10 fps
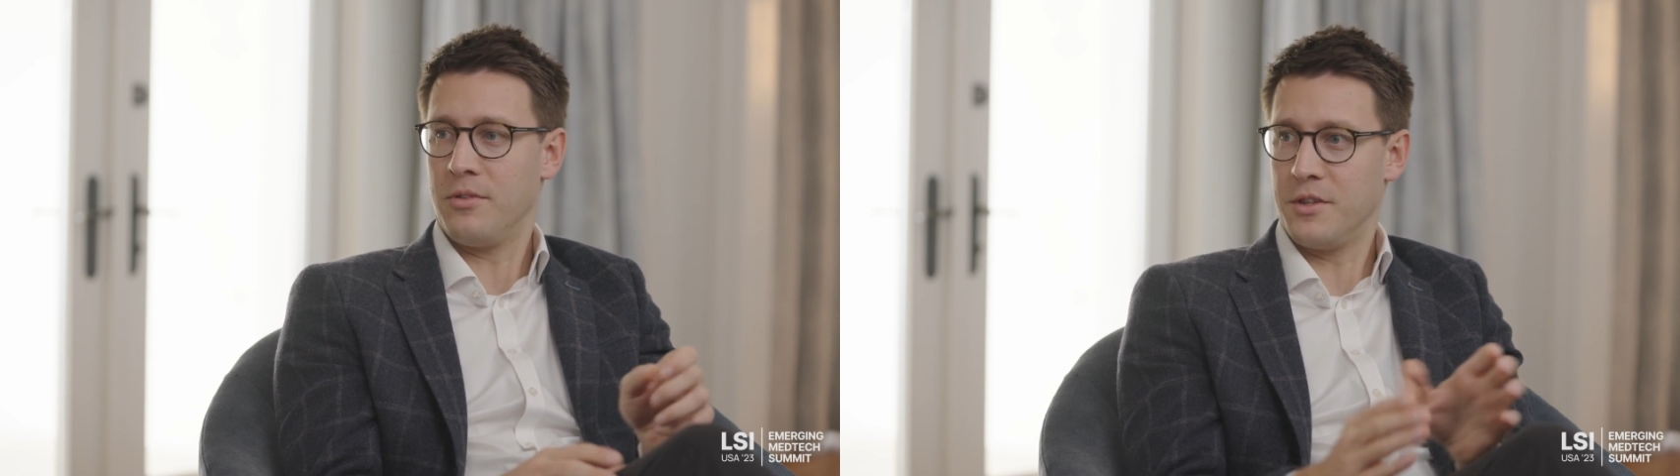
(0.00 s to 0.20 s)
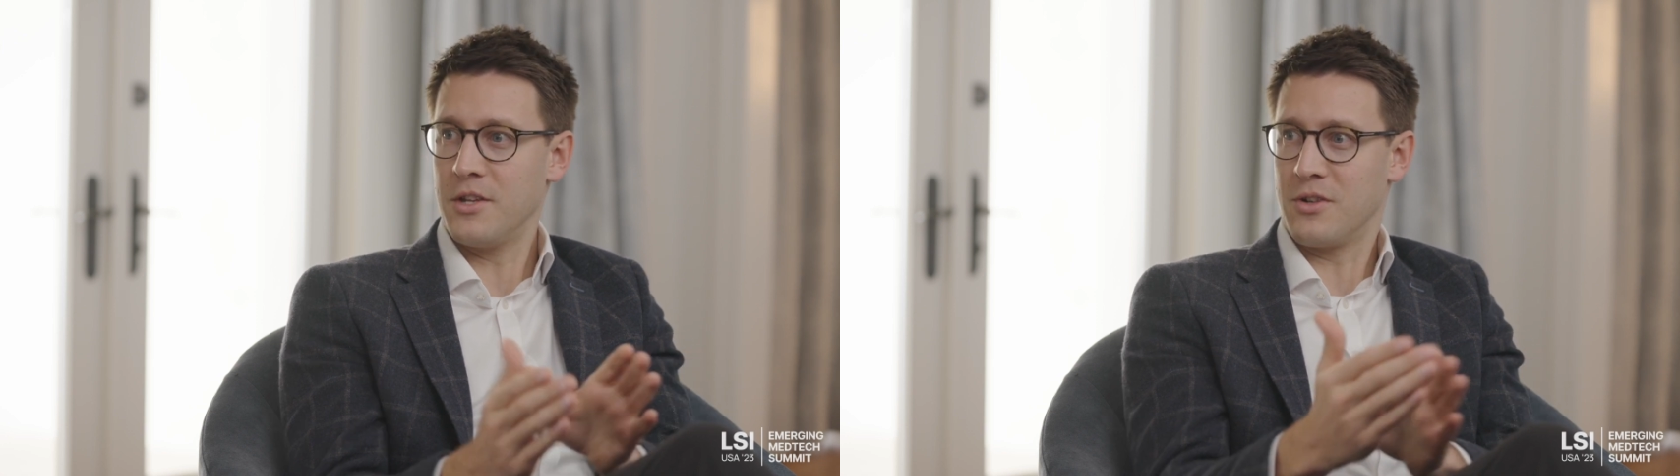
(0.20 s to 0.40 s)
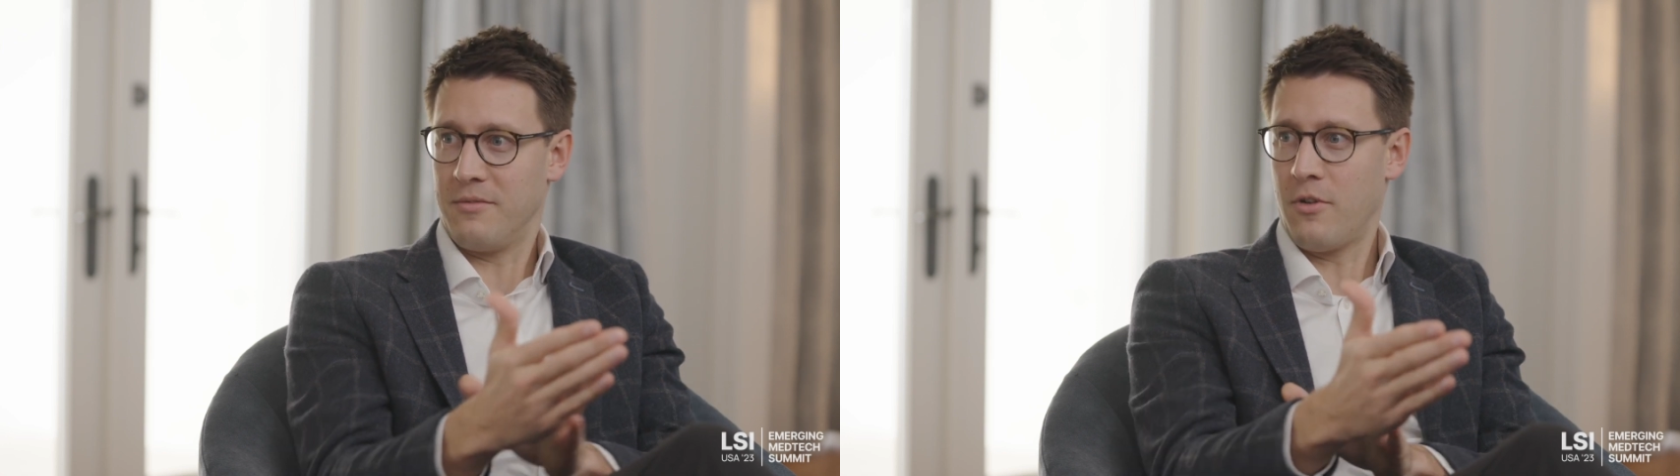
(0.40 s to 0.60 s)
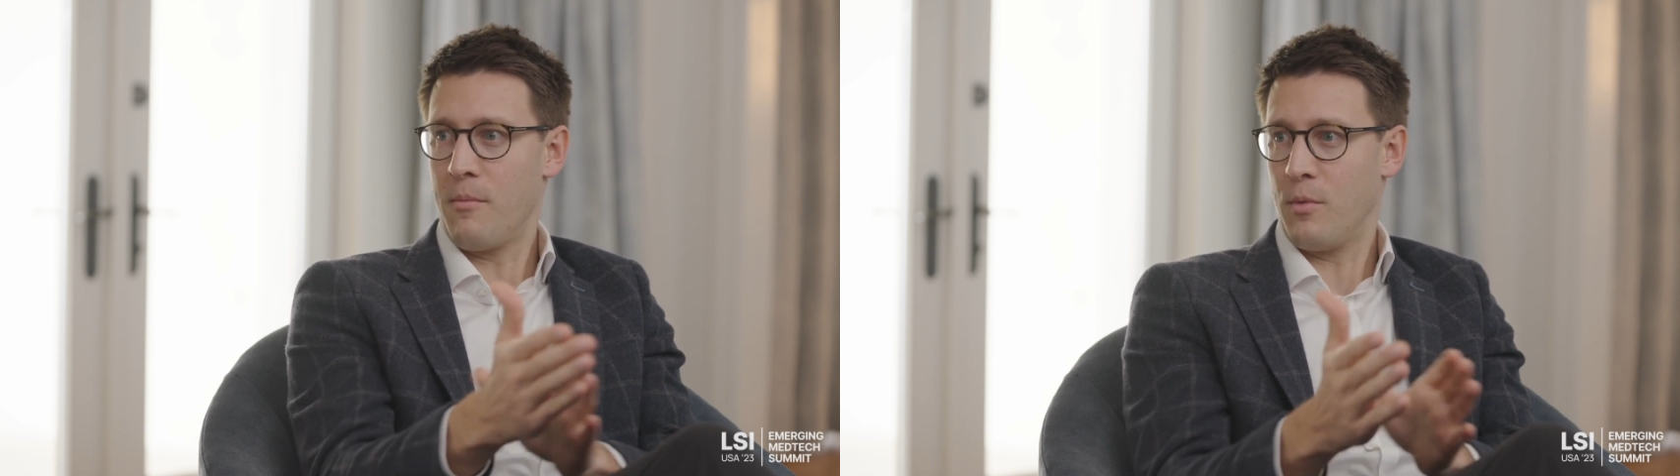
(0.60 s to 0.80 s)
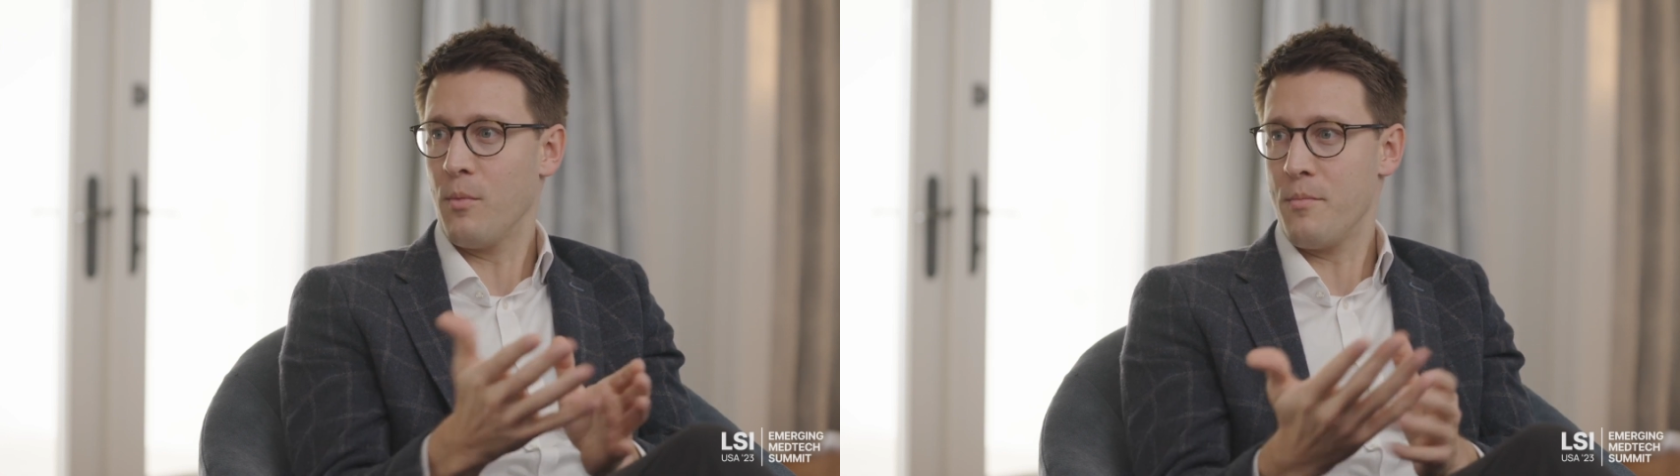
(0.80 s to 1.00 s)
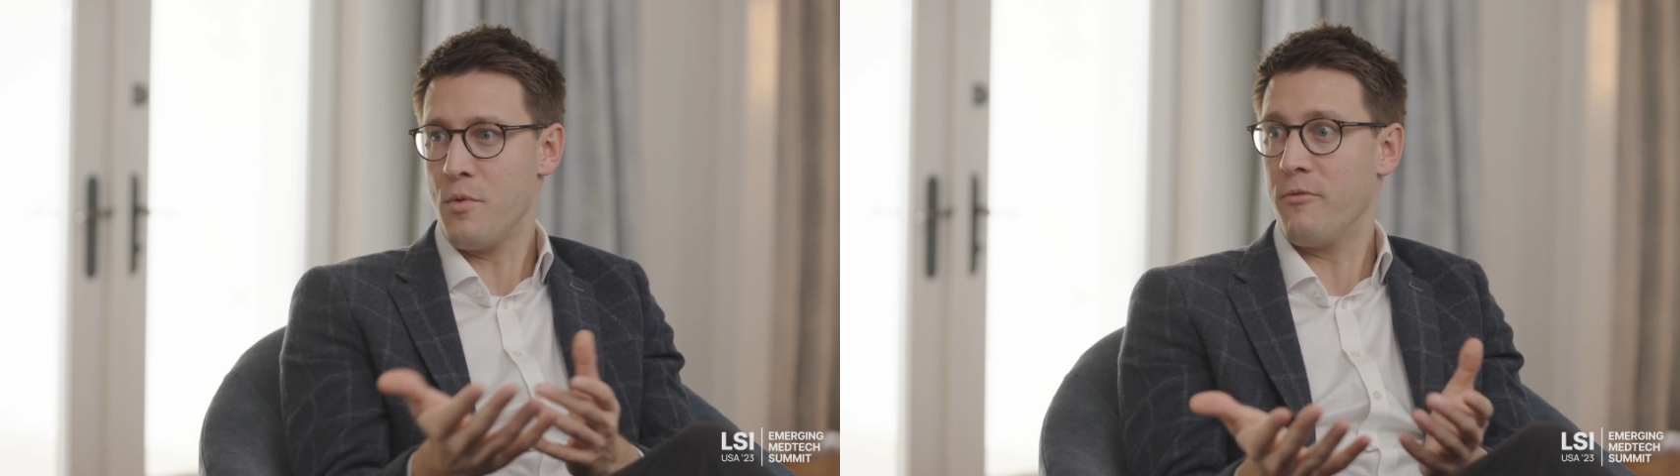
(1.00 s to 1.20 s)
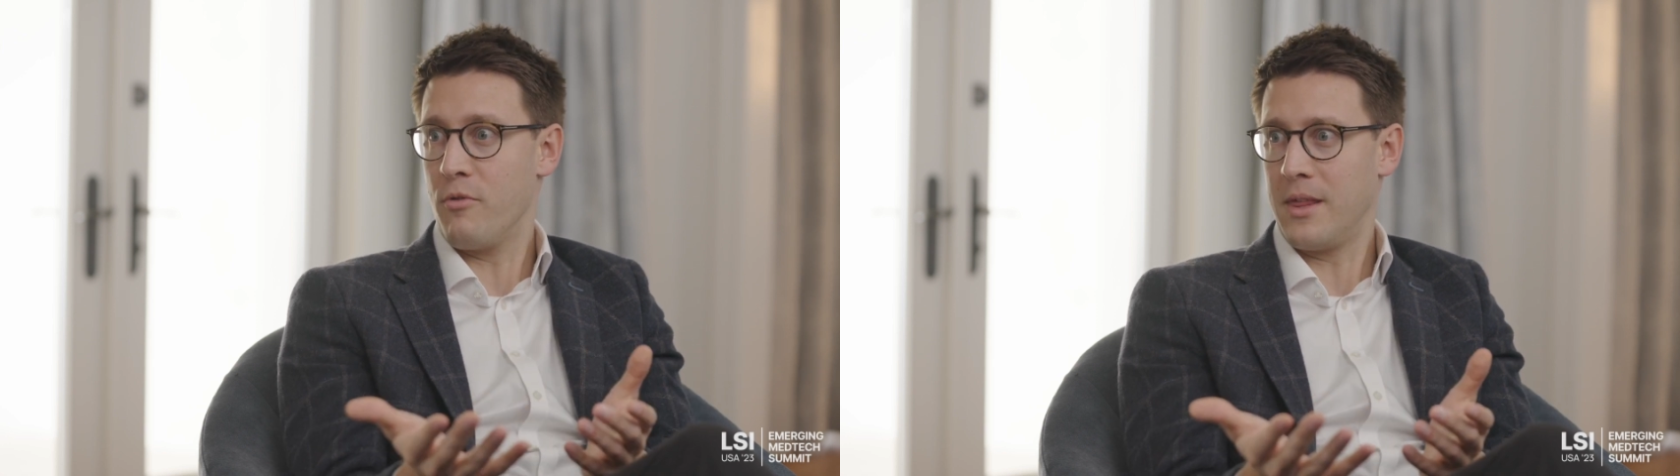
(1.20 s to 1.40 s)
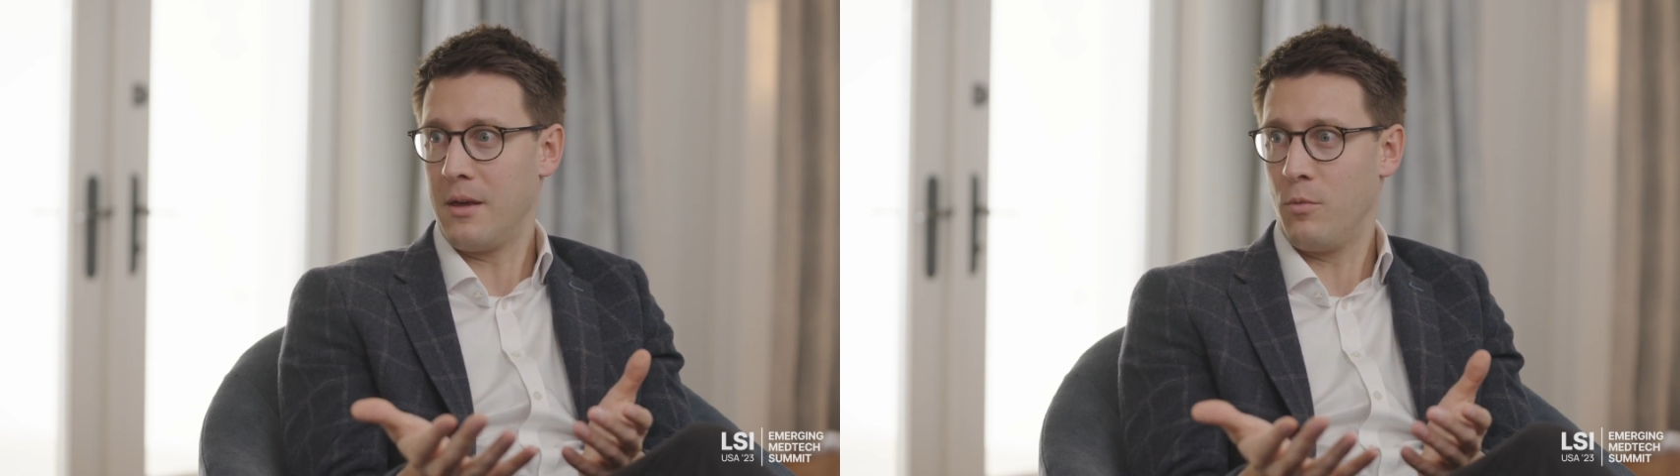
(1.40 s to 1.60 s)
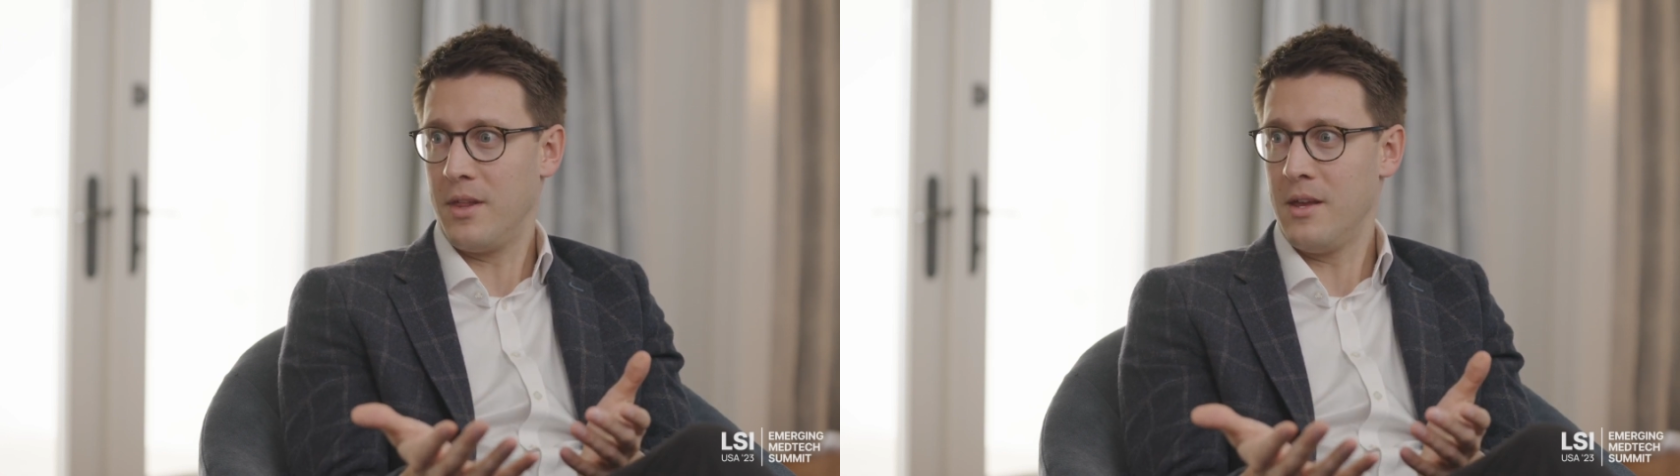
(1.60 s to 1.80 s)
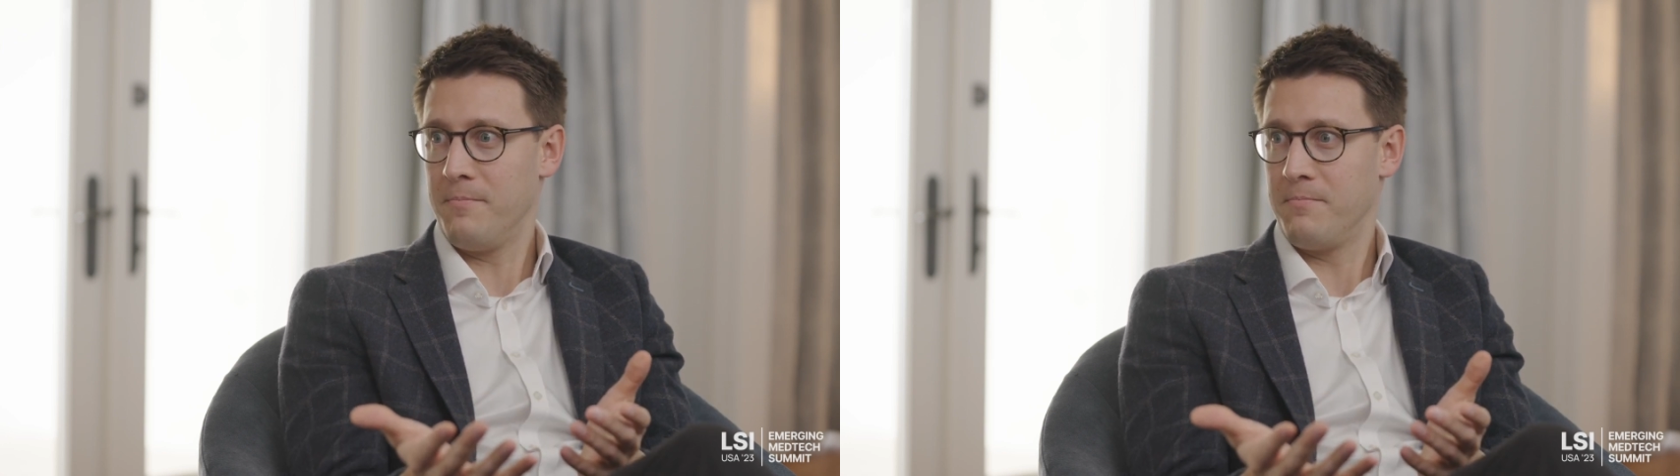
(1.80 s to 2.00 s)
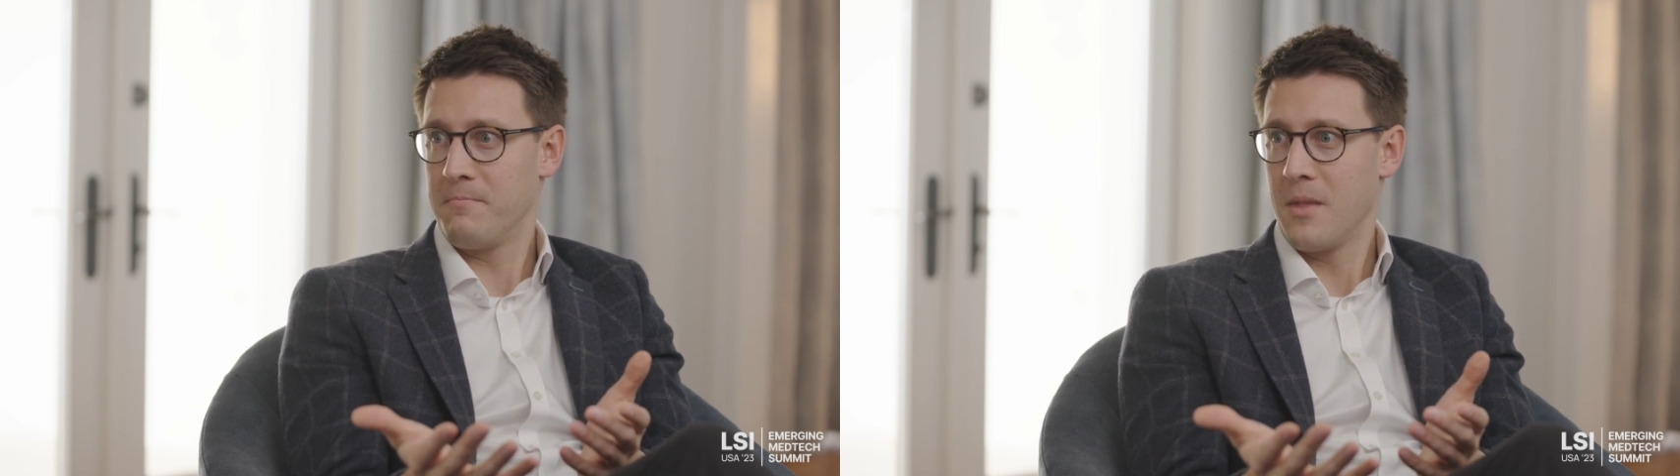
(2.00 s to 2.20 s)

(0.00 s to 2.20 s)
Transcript: the digital environment will move with it,